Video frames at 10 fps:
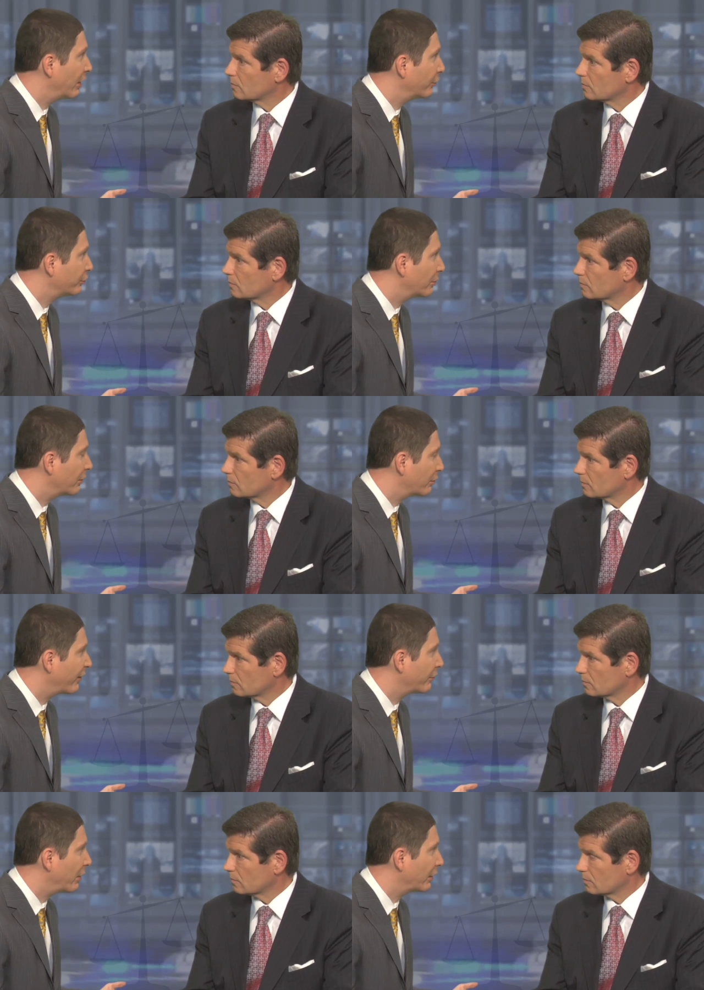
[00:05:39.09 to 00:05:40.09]
Speaker 1: else could have been
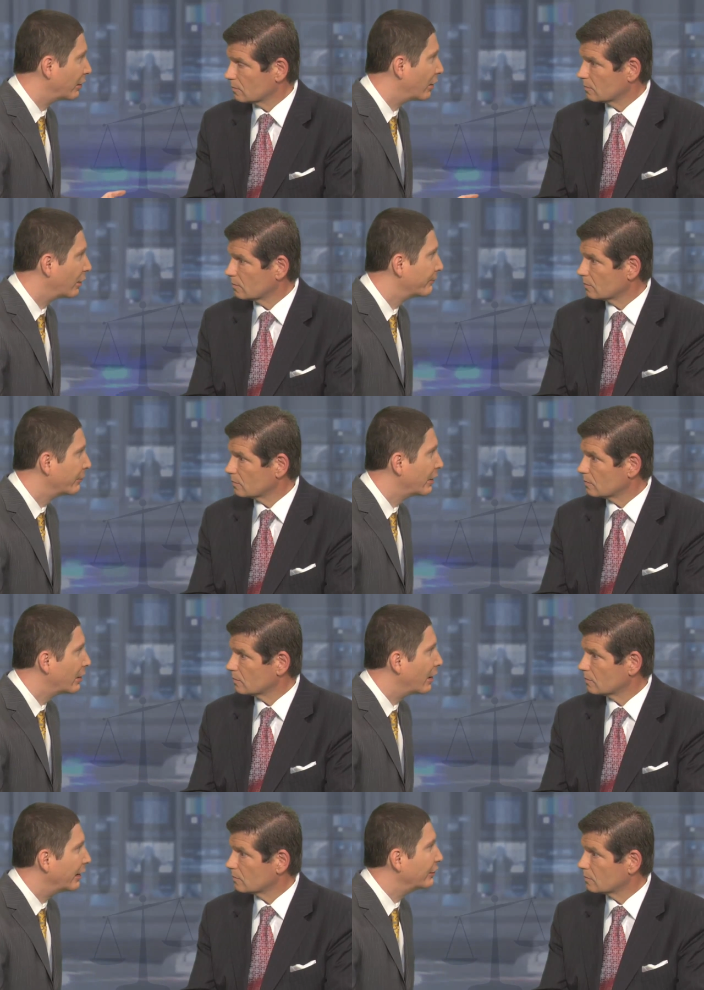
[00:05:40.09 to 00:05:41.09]
driving my car.
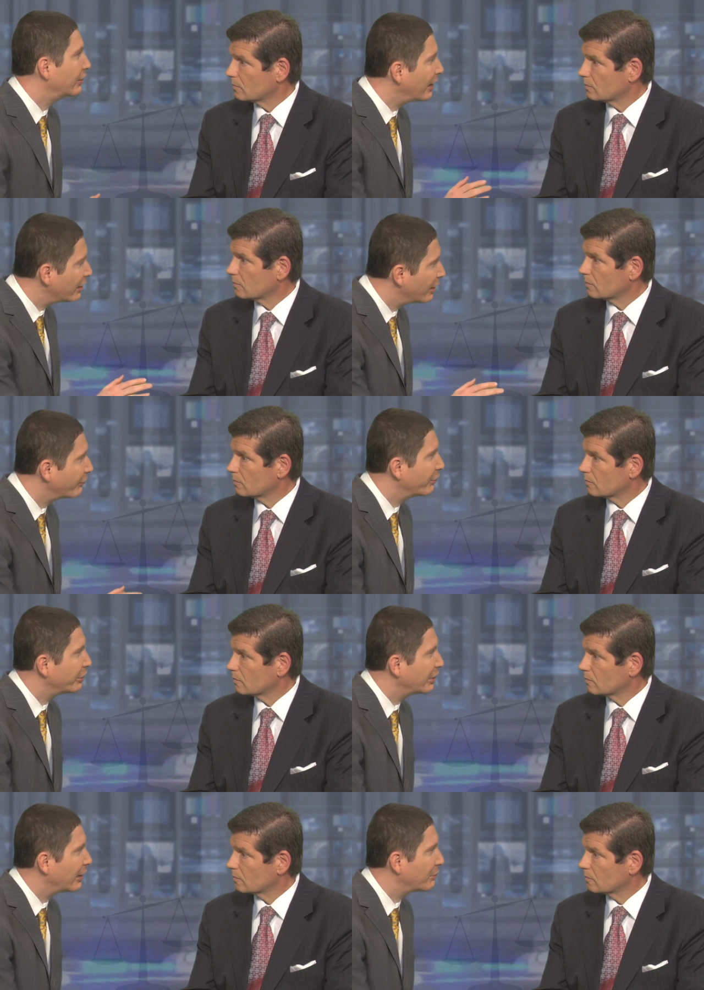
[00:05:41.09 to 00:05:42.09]
Is that enough for the
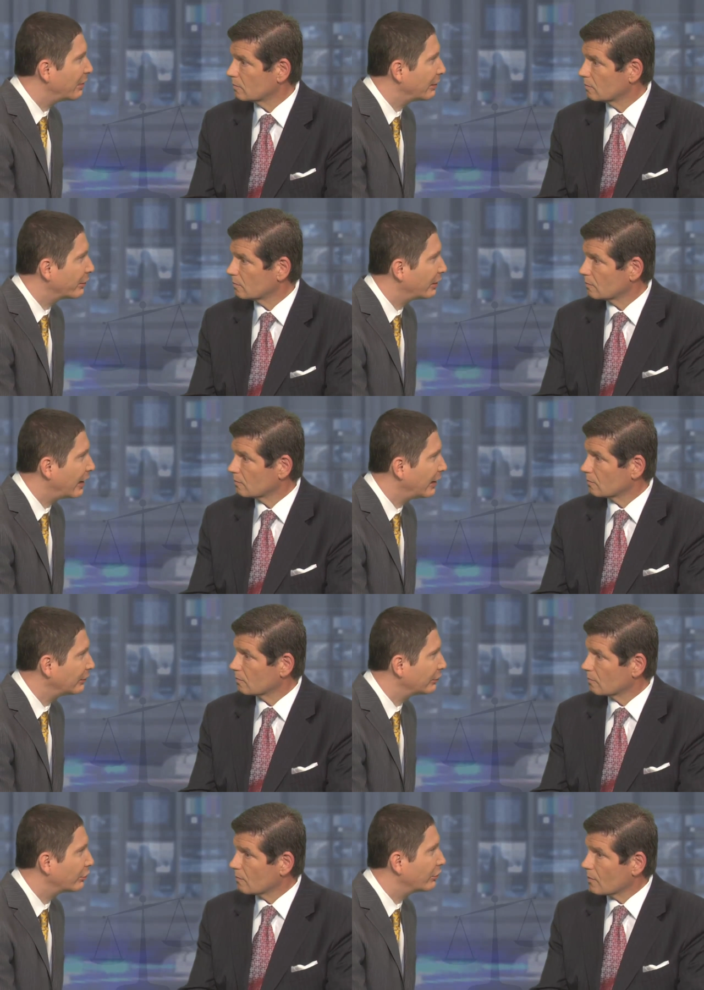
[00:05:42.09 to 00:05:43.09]
DA to make their
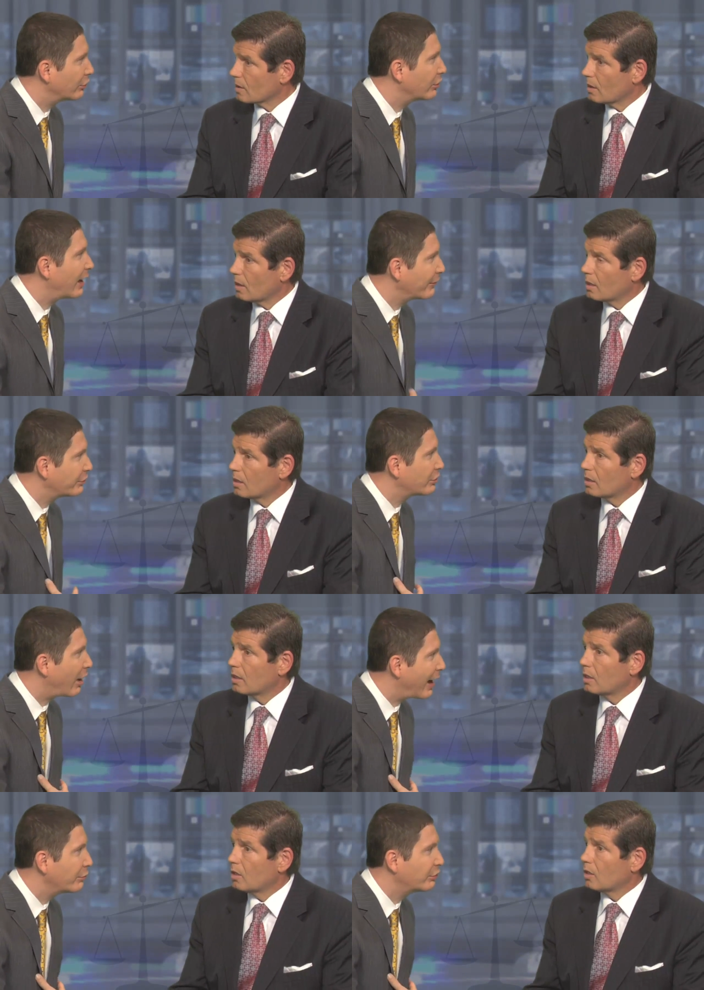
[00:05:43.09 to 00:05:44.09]
case, or do they have to show
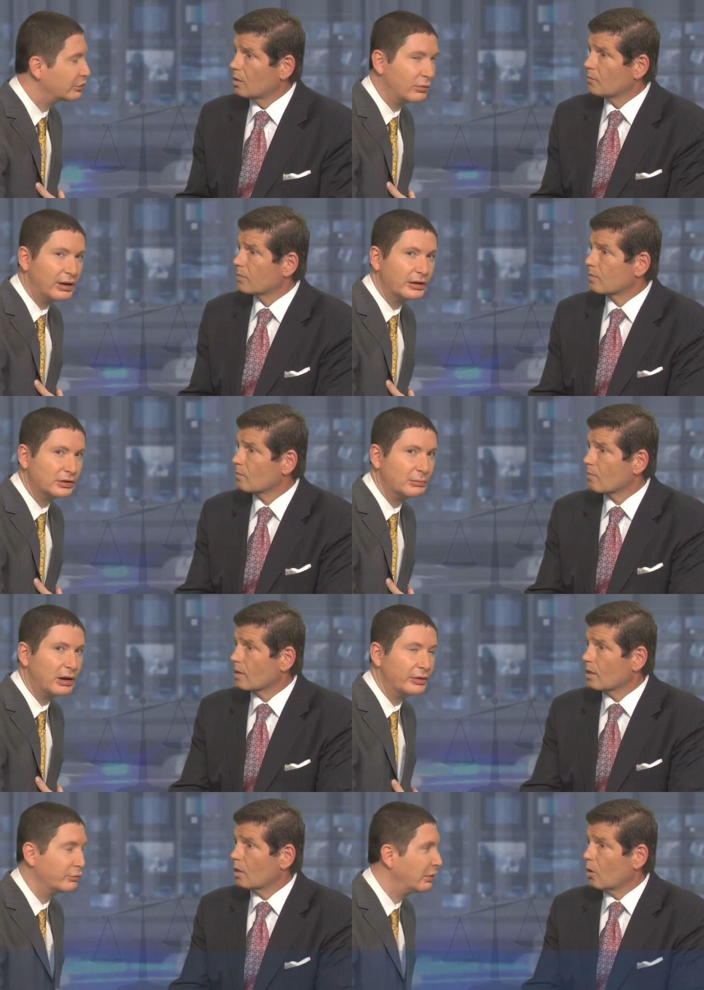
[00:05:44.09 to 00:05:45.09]
I was the one actually
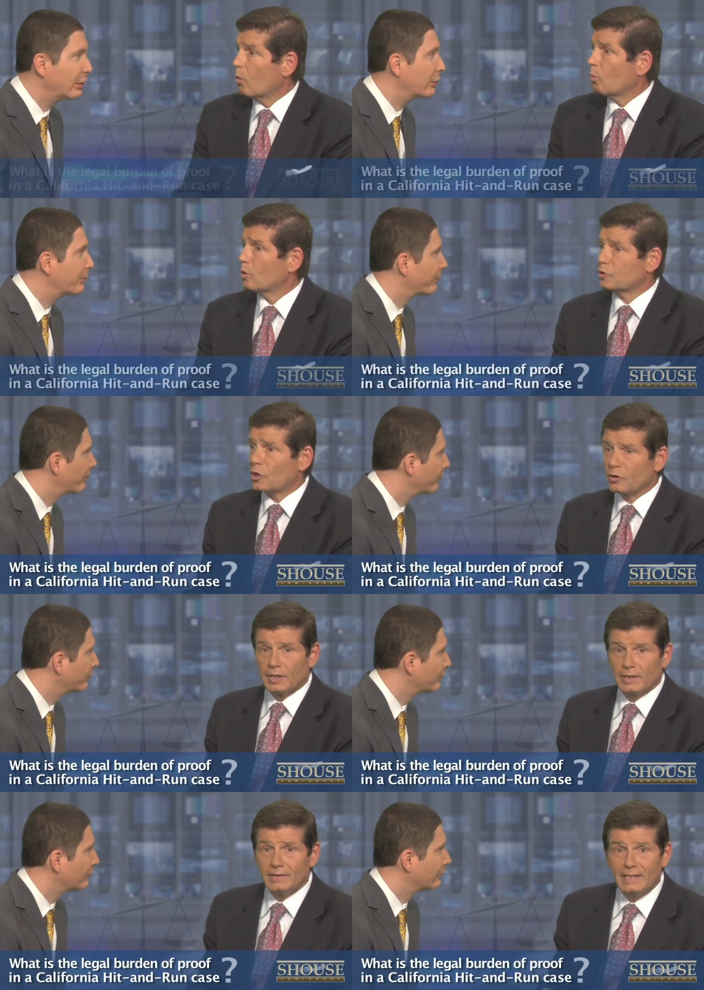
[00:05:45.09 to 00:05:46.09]
behind the
Speaker 2: wheel? Well,
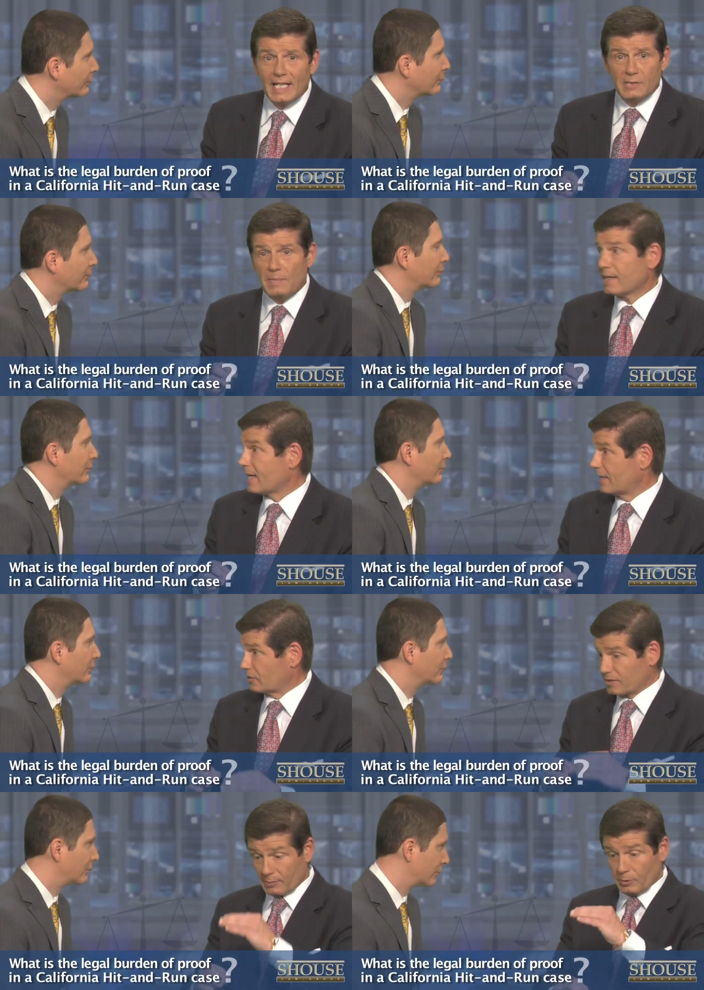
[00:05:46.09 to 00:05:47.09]
certainly DAs make
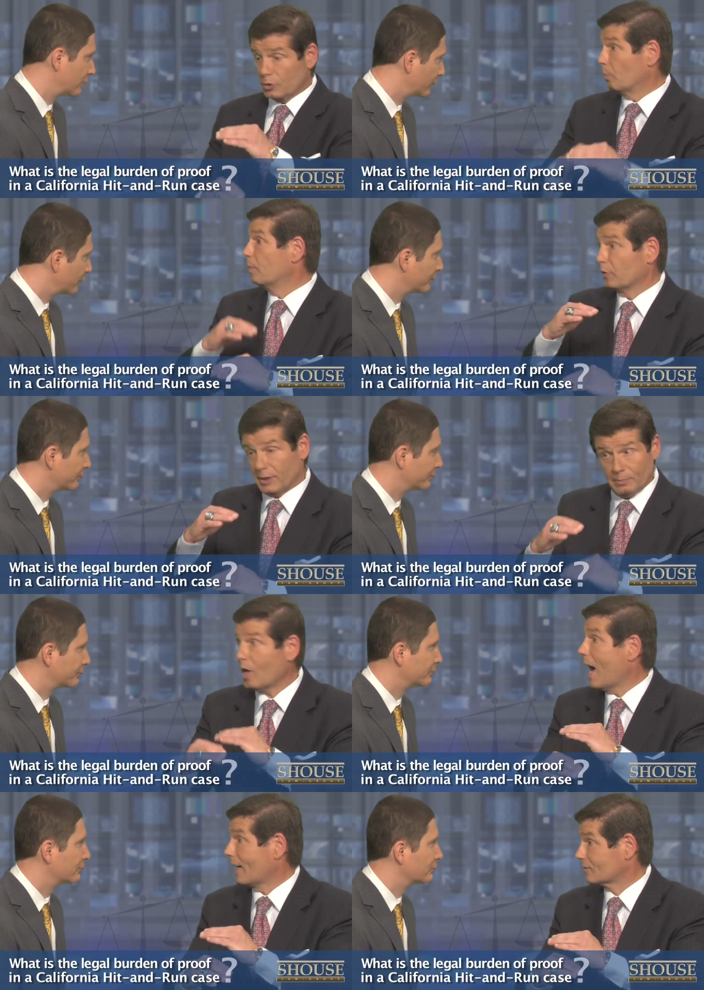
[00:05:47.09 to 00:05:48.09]
cases like we do building
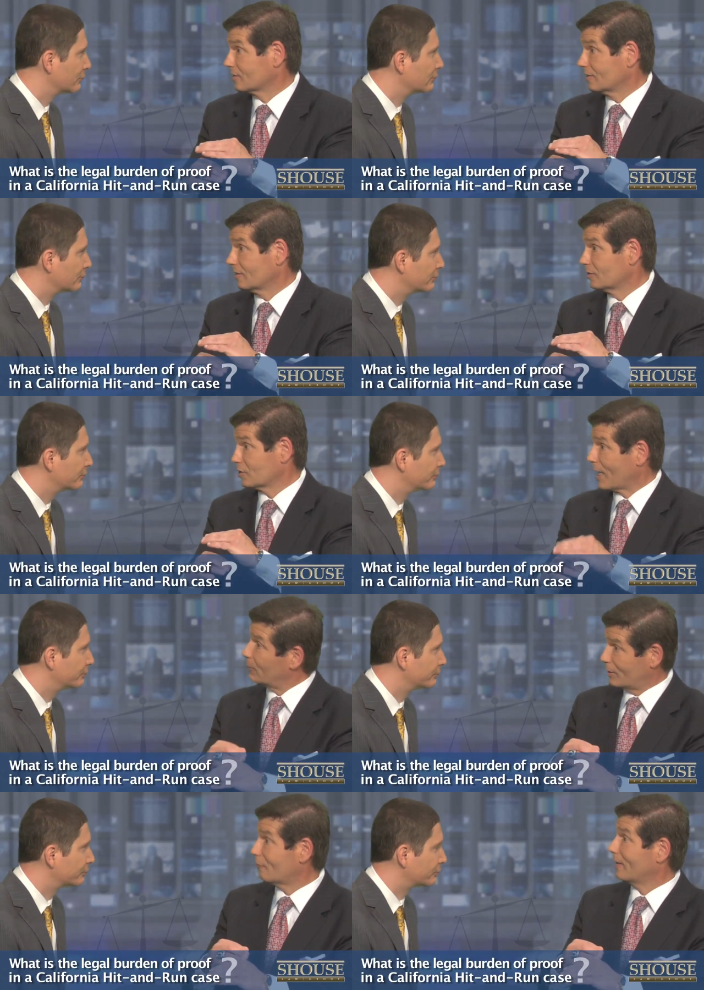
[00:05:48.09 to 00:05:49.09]
blocks, just like
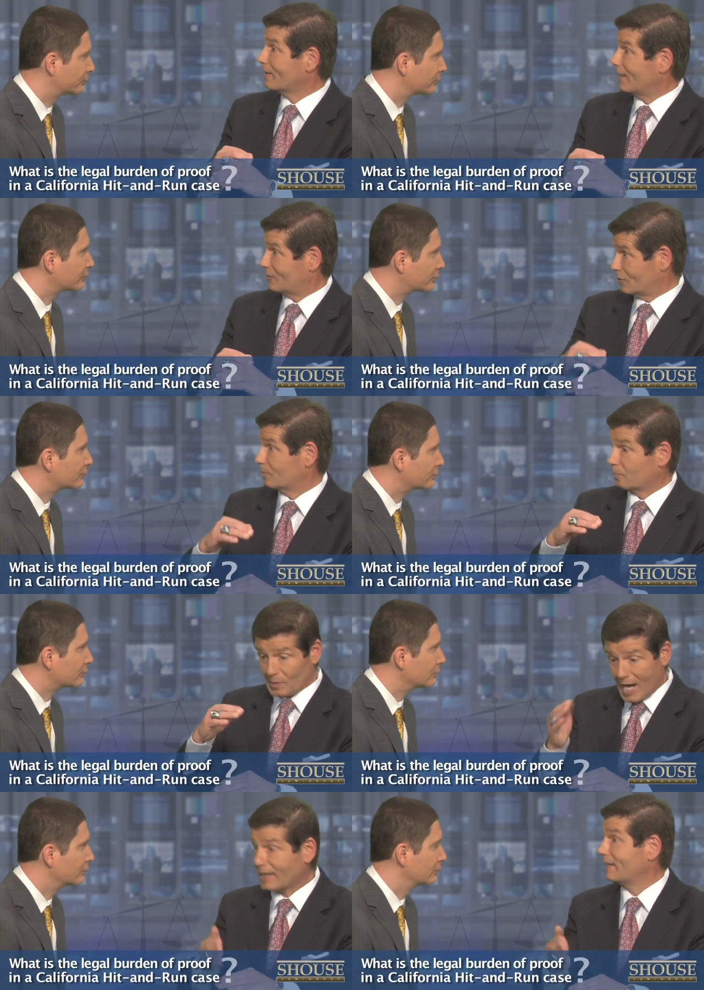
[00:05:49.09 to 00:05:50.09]
we defend cases,
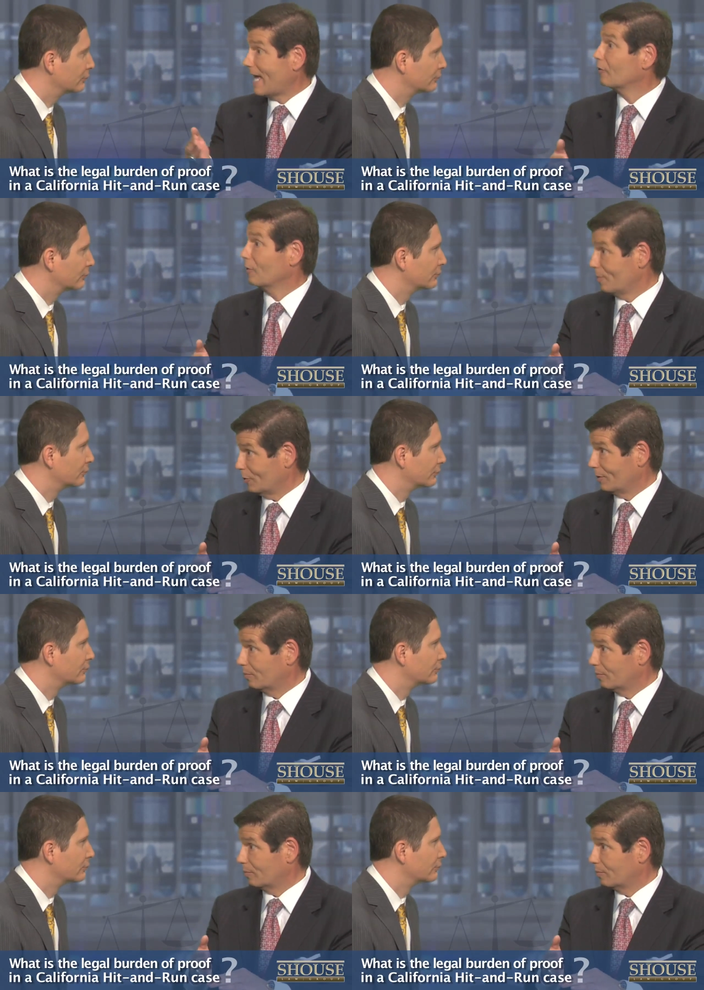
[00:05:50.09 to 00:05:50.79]
knocking down the building